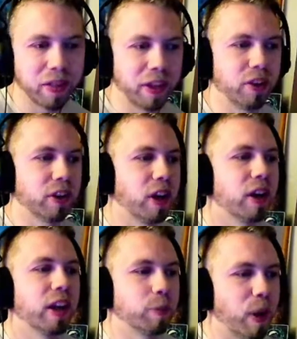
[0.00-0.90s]
Like you're gonna
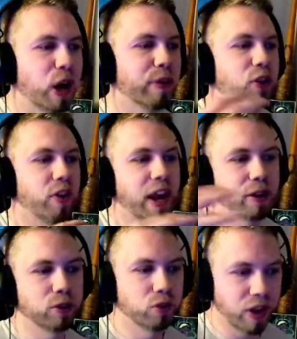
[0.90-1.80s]
it's part of a
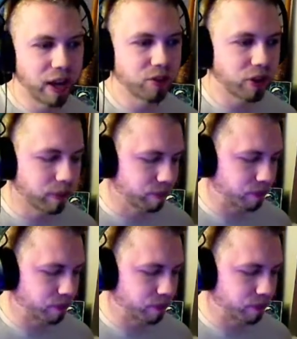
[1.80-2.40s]
grander strategy.